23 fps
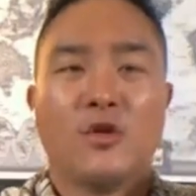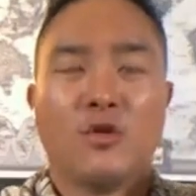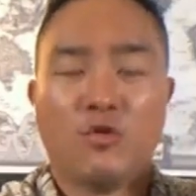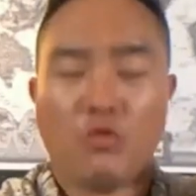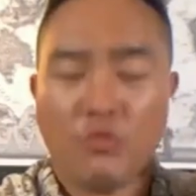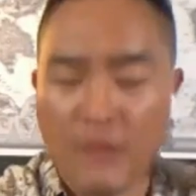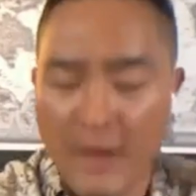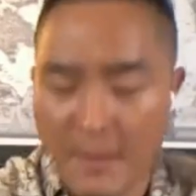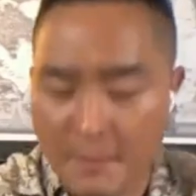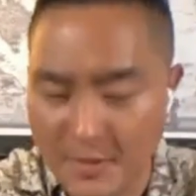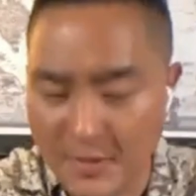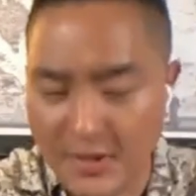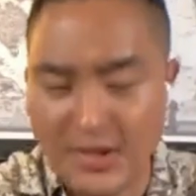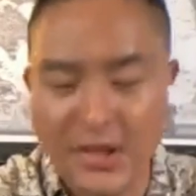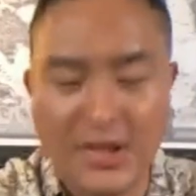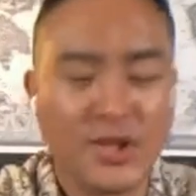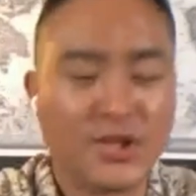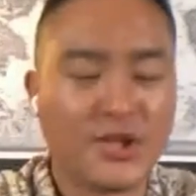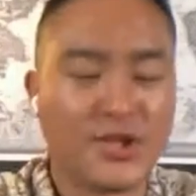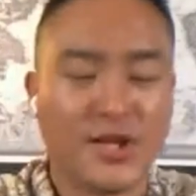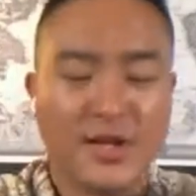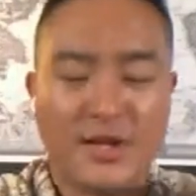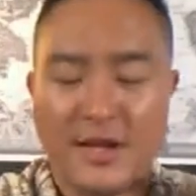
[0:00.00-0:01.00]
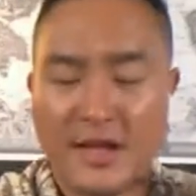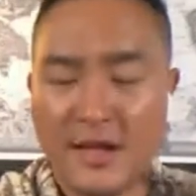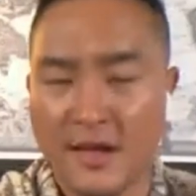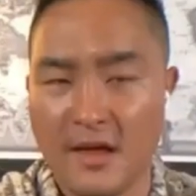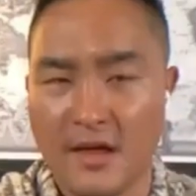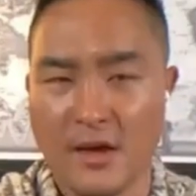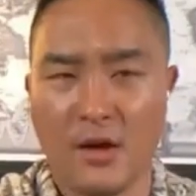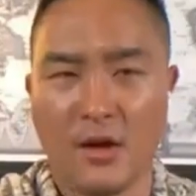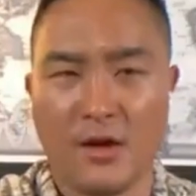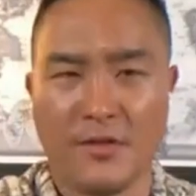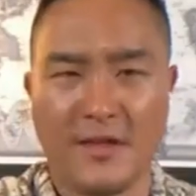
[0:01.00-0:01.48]
repetition
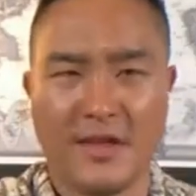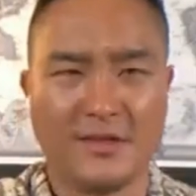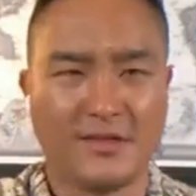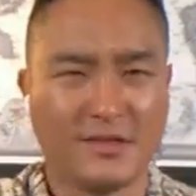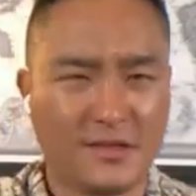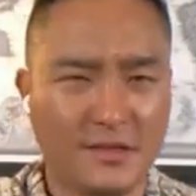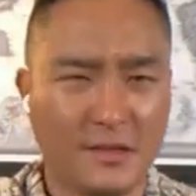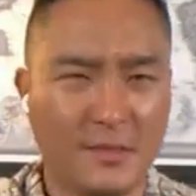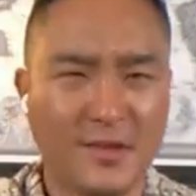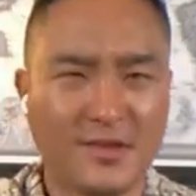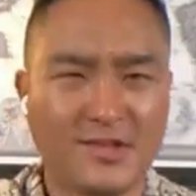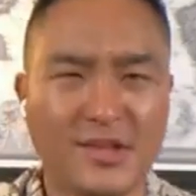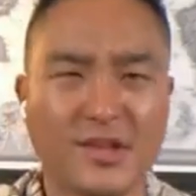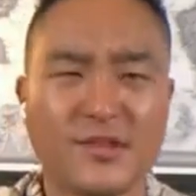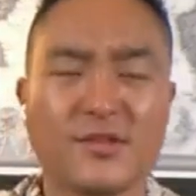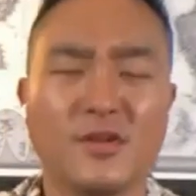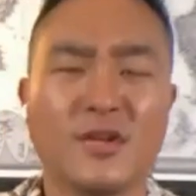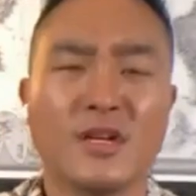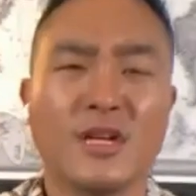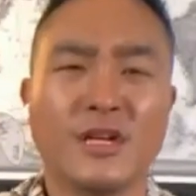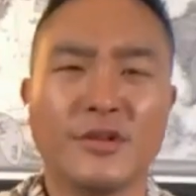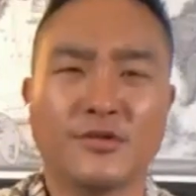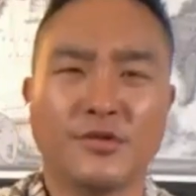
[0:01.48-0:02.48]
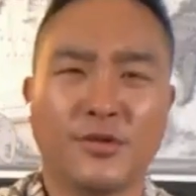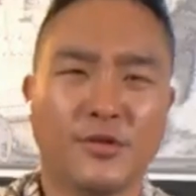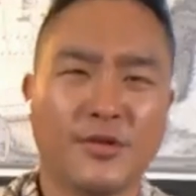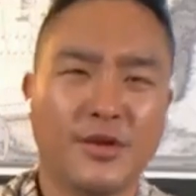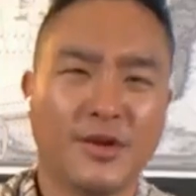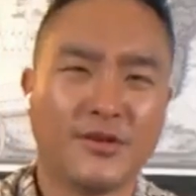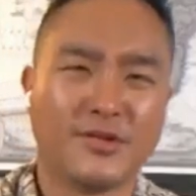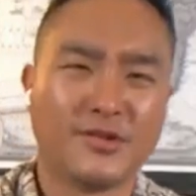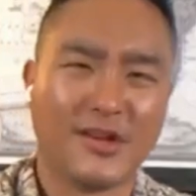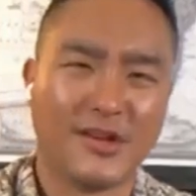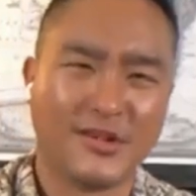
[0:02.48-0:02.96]
and all that. Does that make sense? So
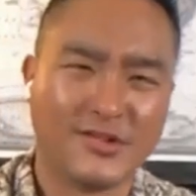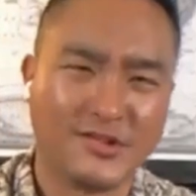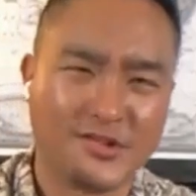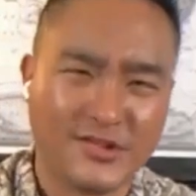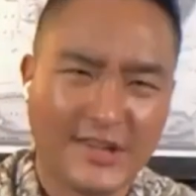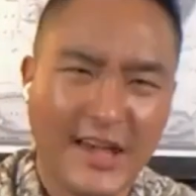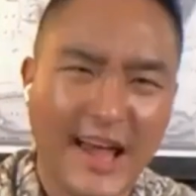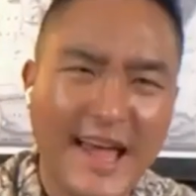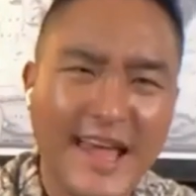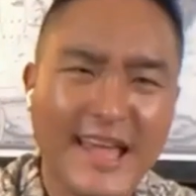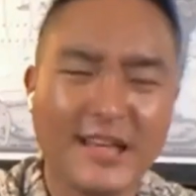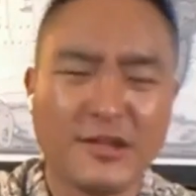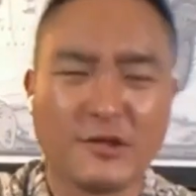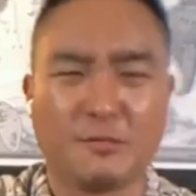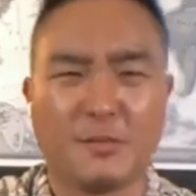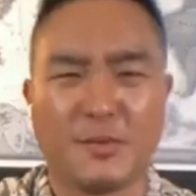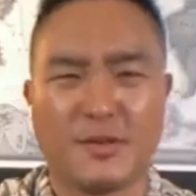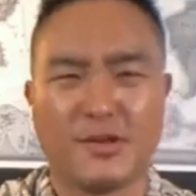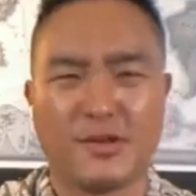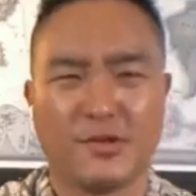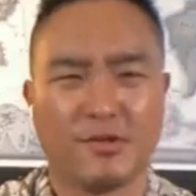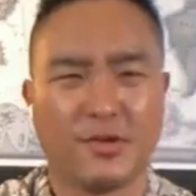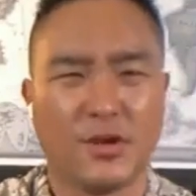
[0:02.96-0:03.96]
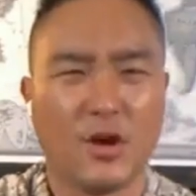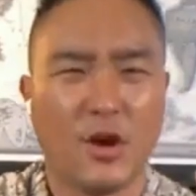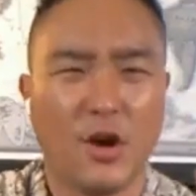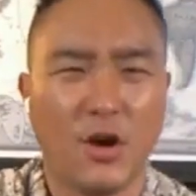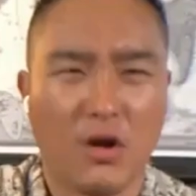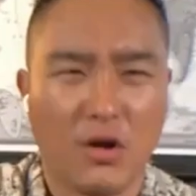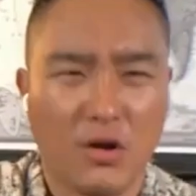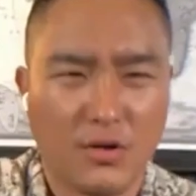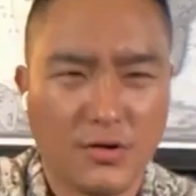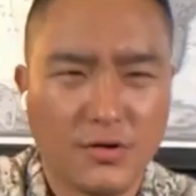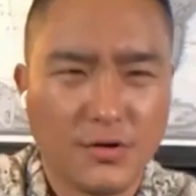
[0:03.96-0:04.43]
there's a science, but there's an
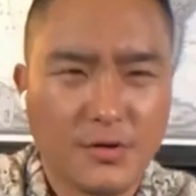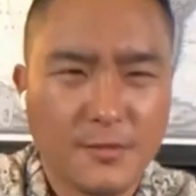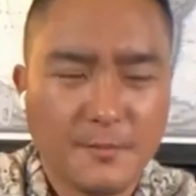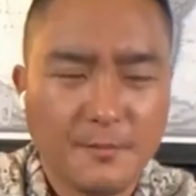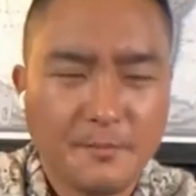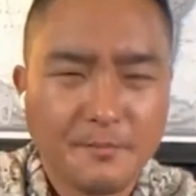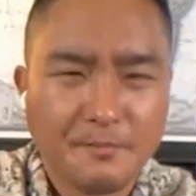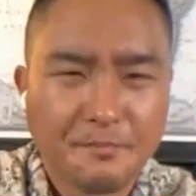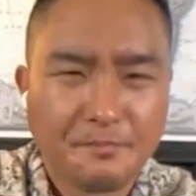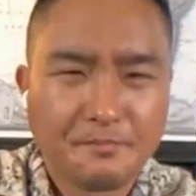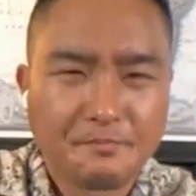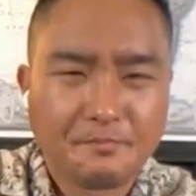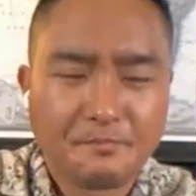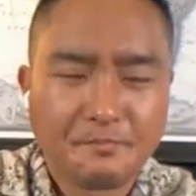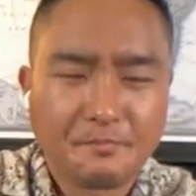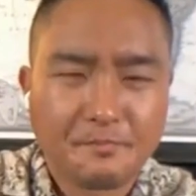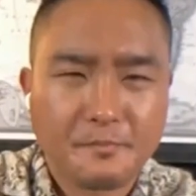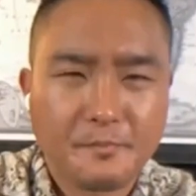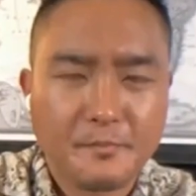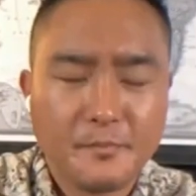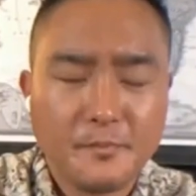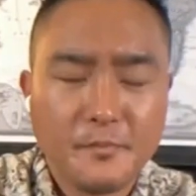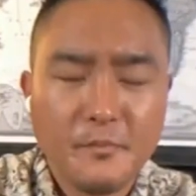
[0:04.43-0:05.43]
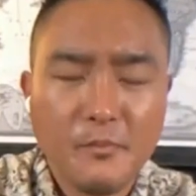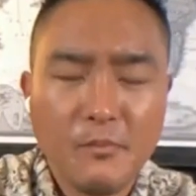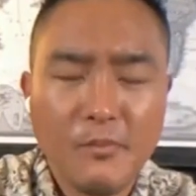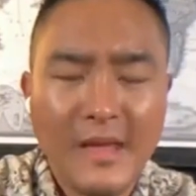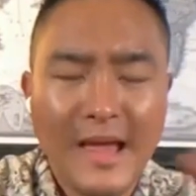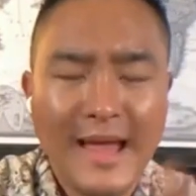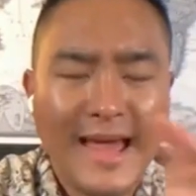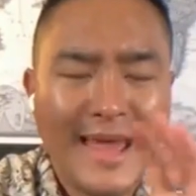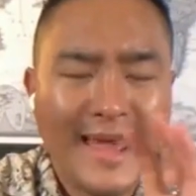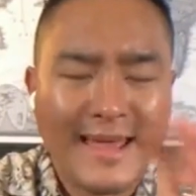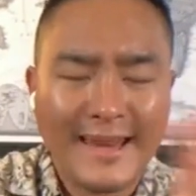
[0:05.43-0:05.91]
art.
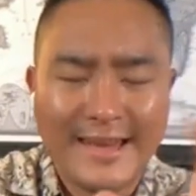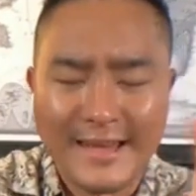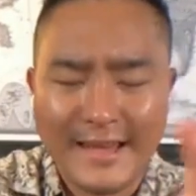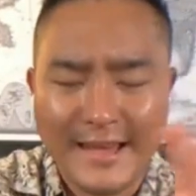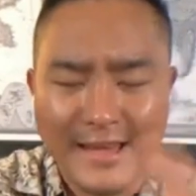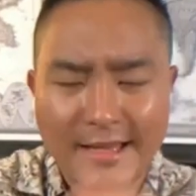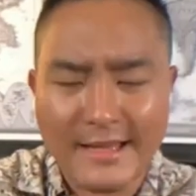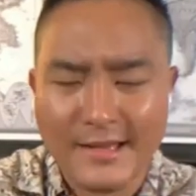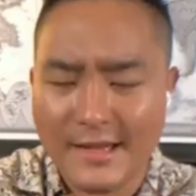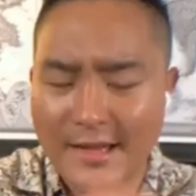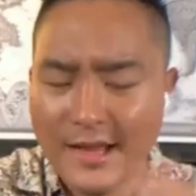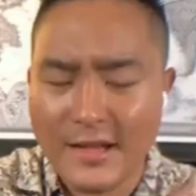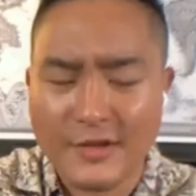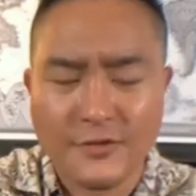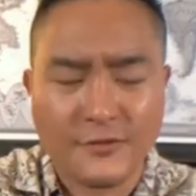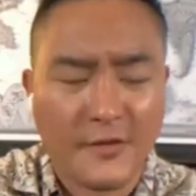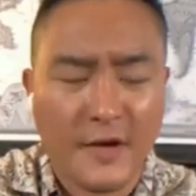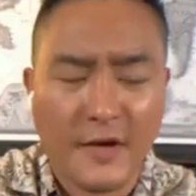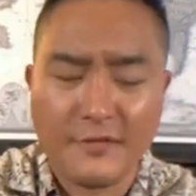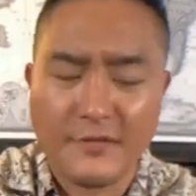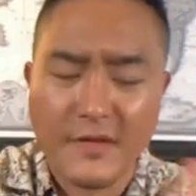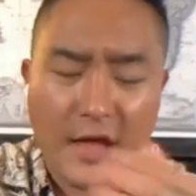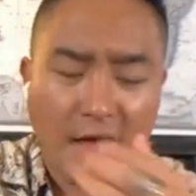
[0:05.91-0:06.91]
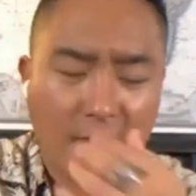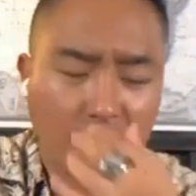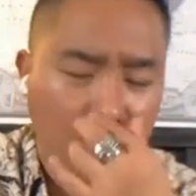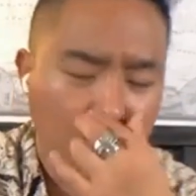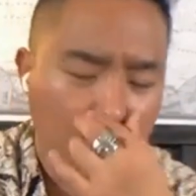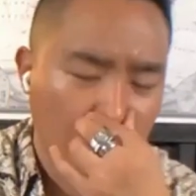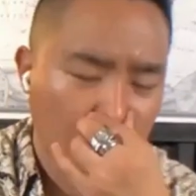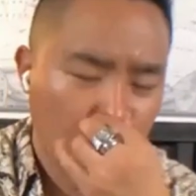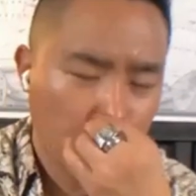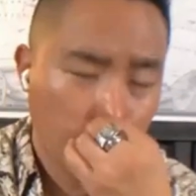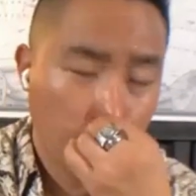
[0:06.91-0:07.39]
And in the next five
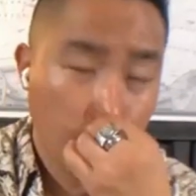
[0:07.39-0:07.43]
days,